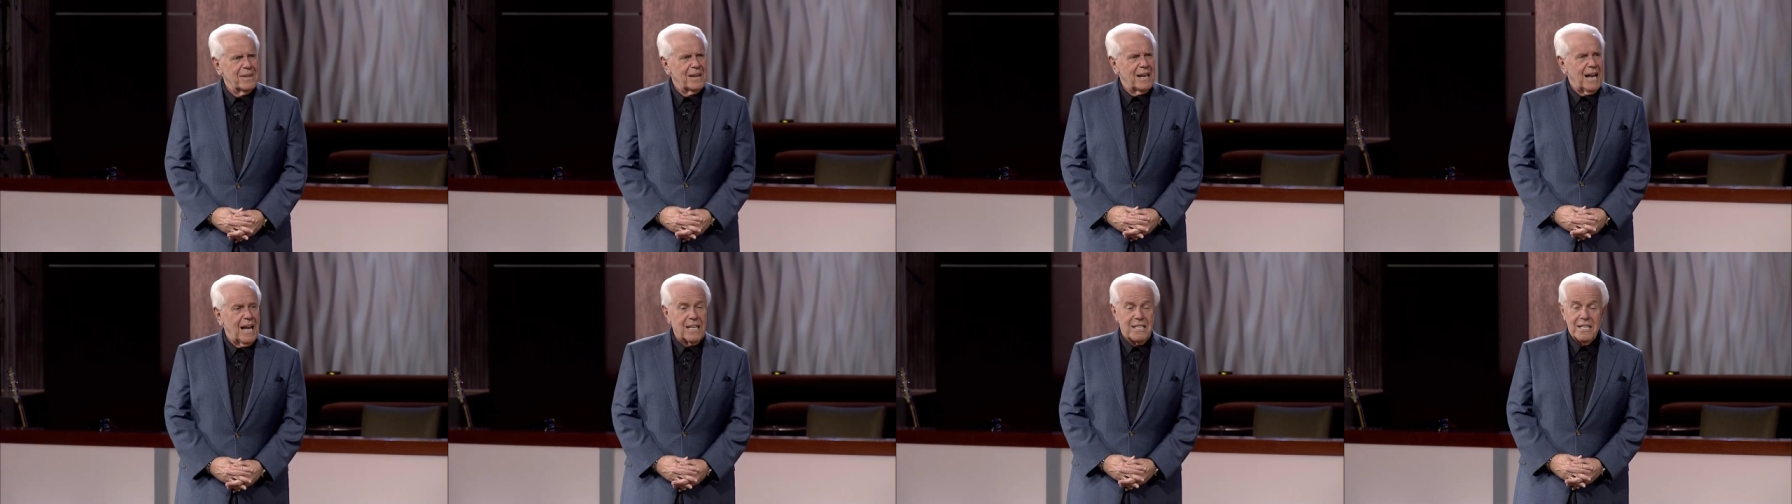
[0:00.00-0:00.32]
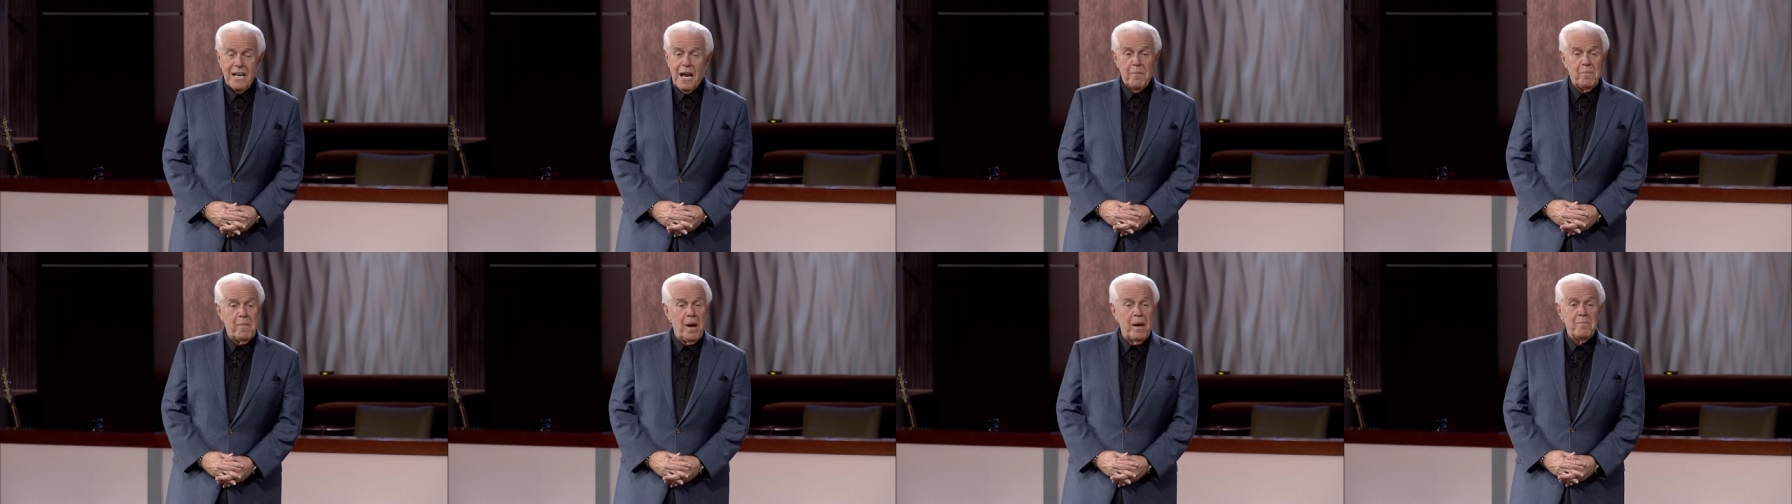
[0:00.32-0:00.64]
That's
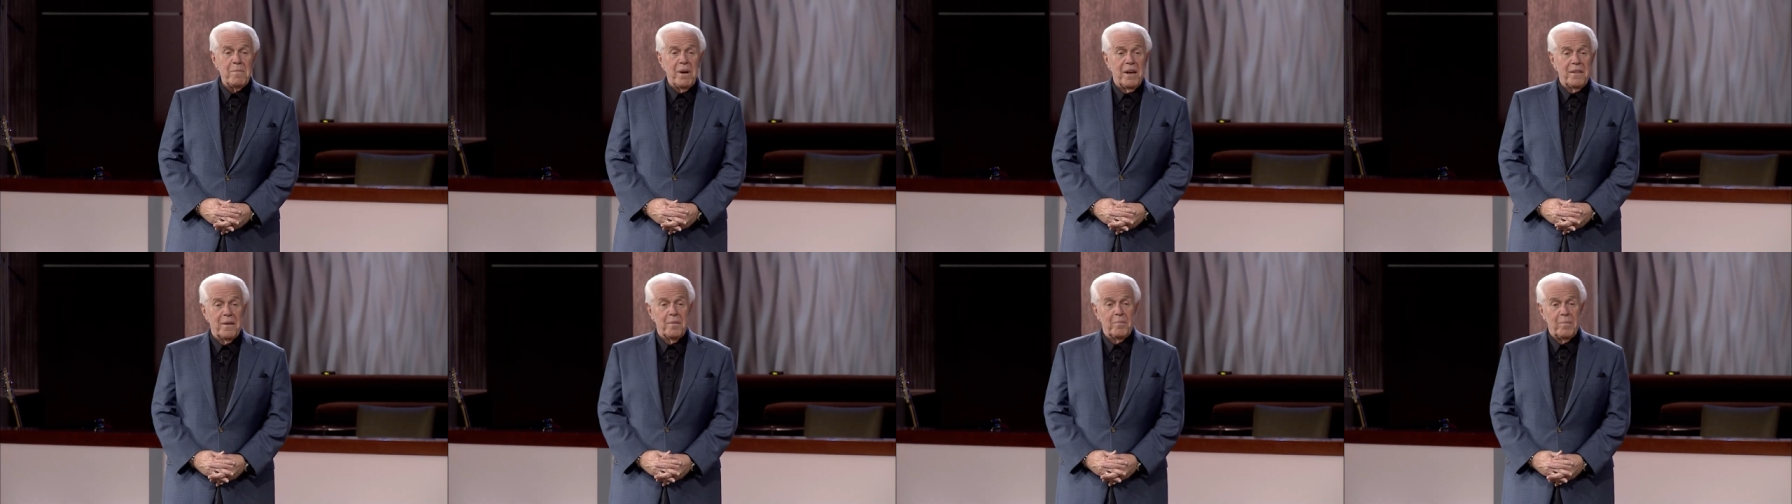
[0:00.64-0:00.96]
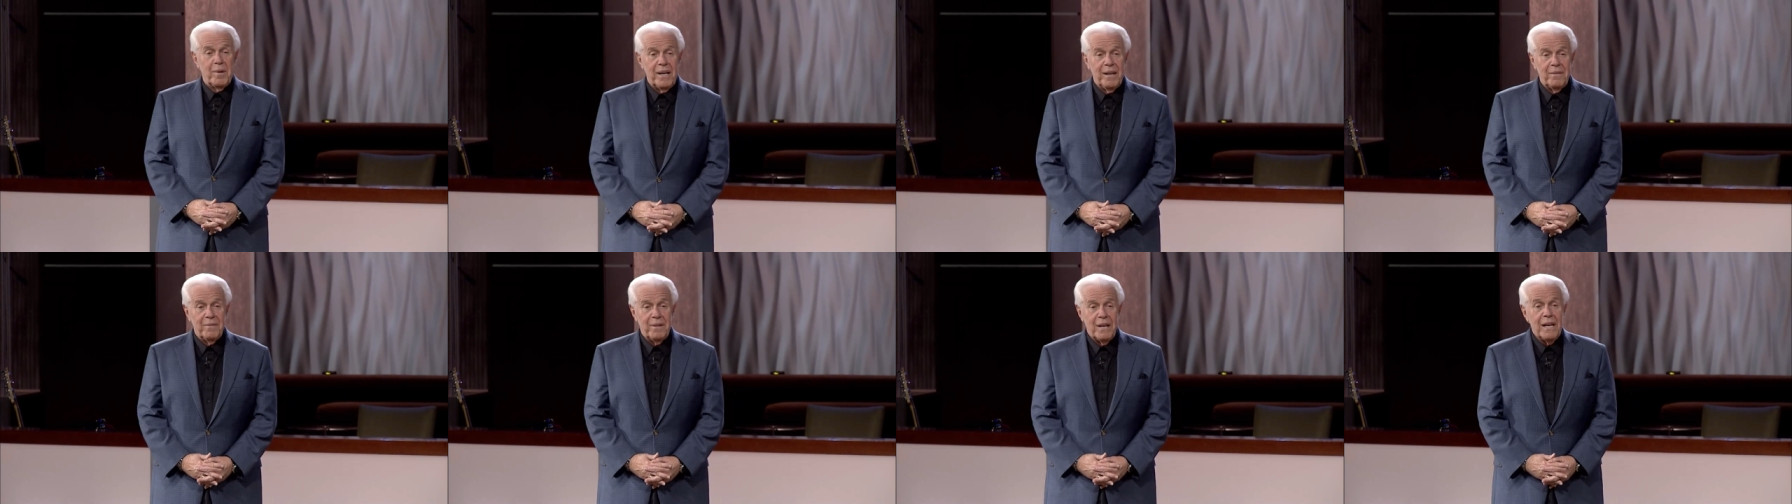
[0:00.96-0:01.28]
how my mother
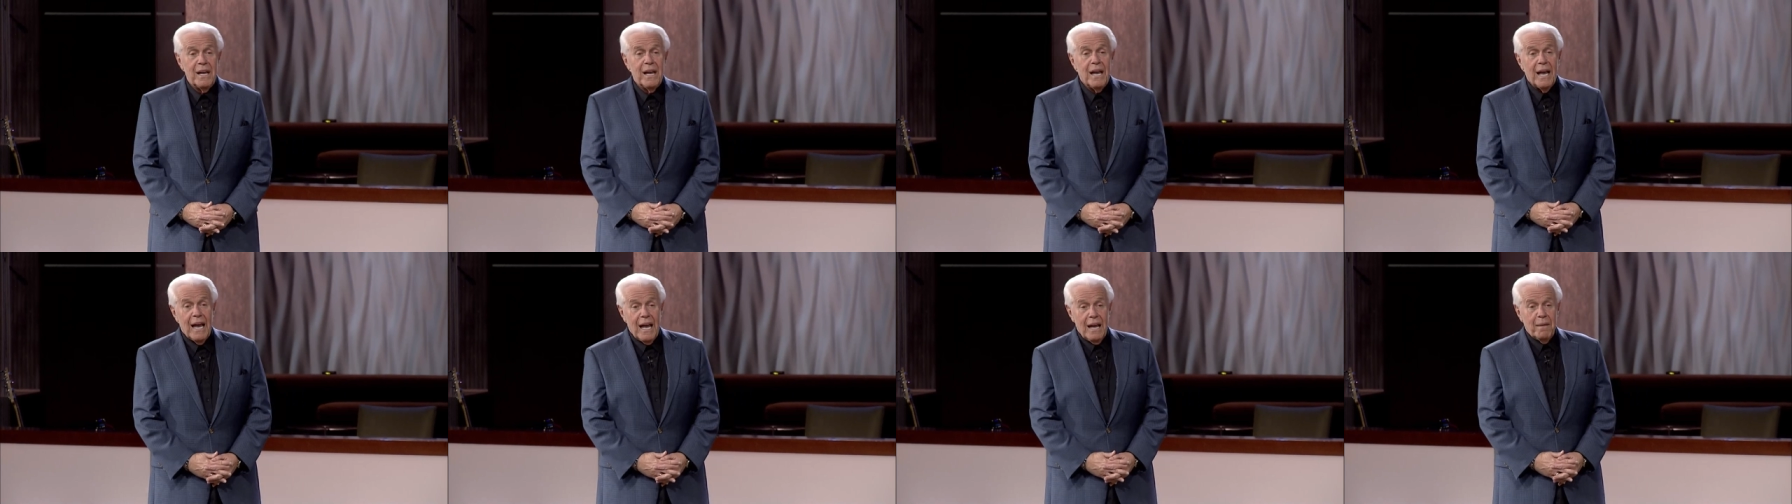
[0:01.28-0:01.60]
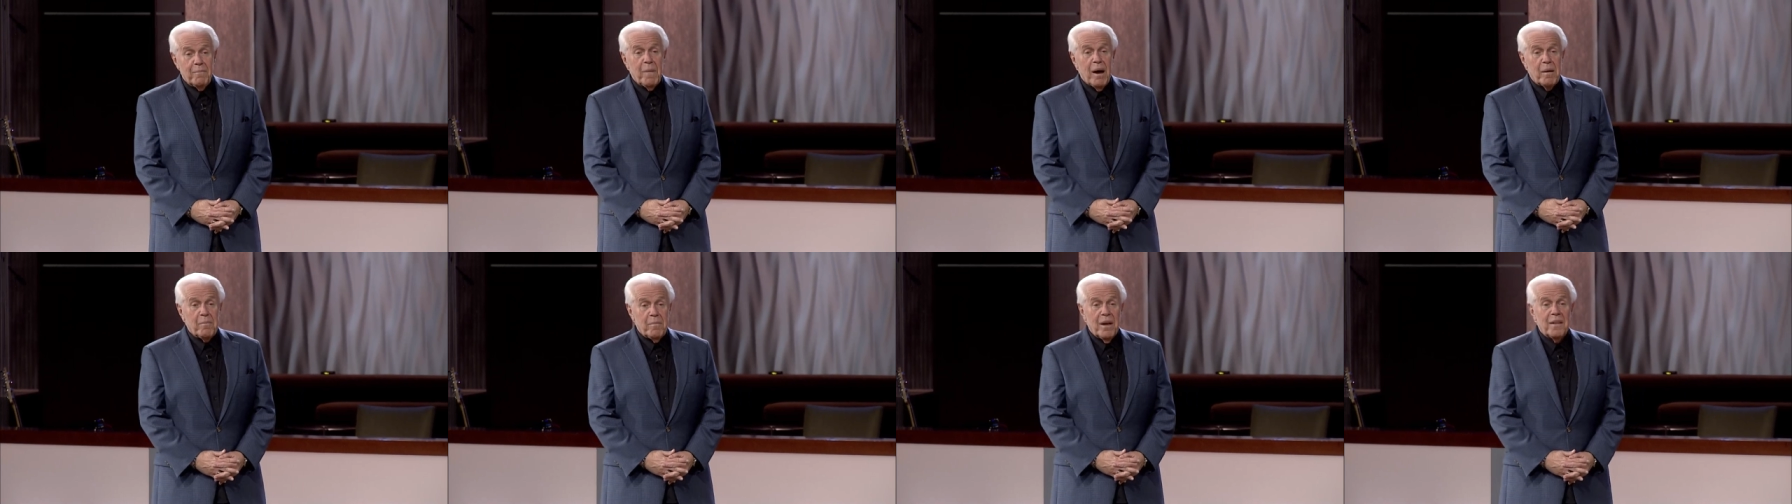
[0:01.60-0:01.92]
believed it. And
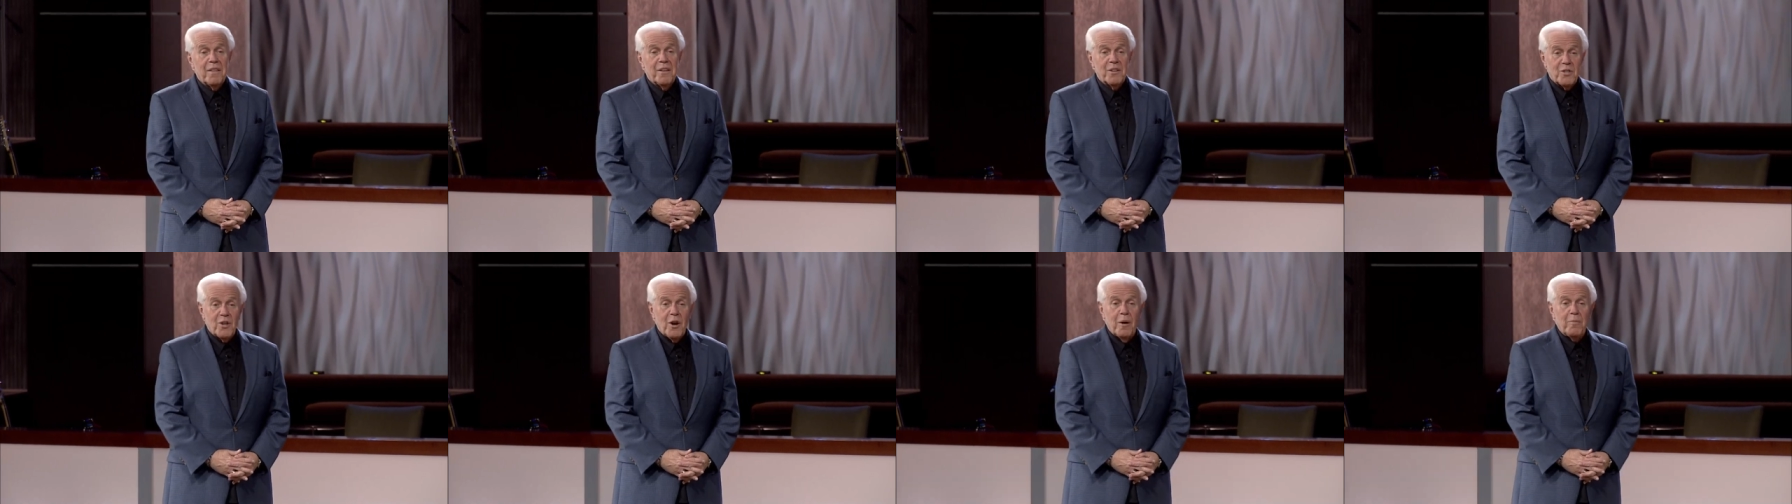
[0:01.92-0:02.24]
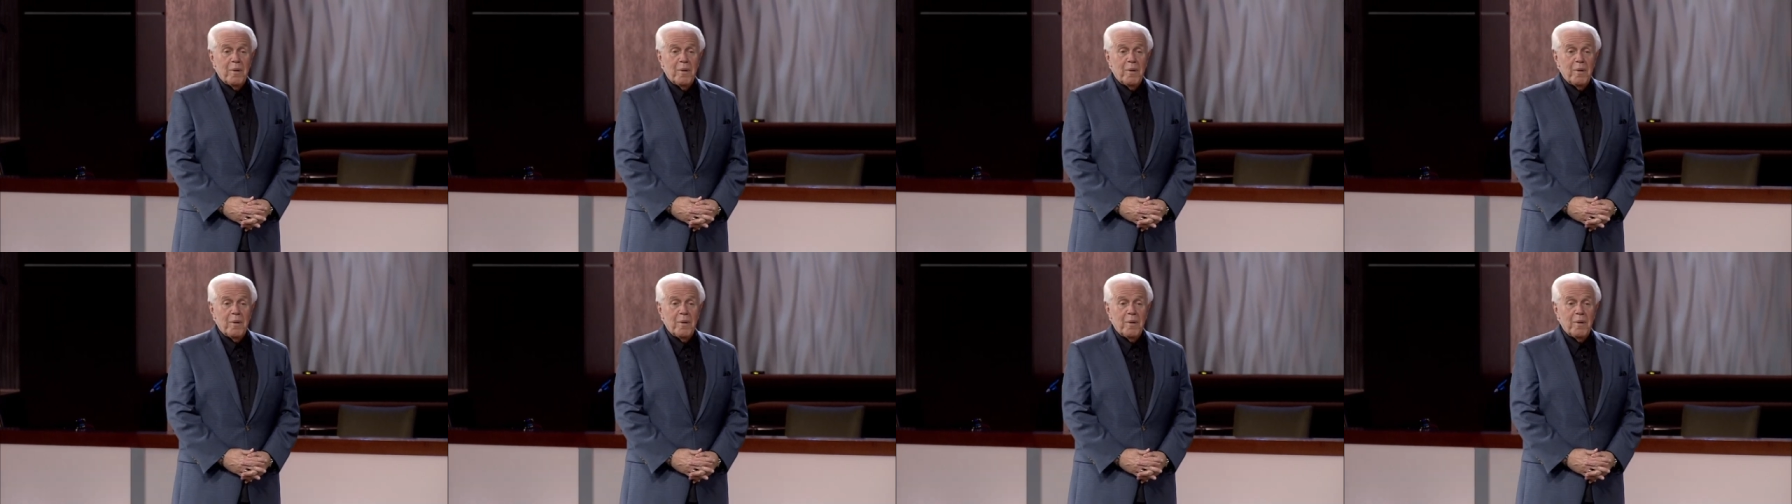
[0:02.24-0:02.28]
my mother saw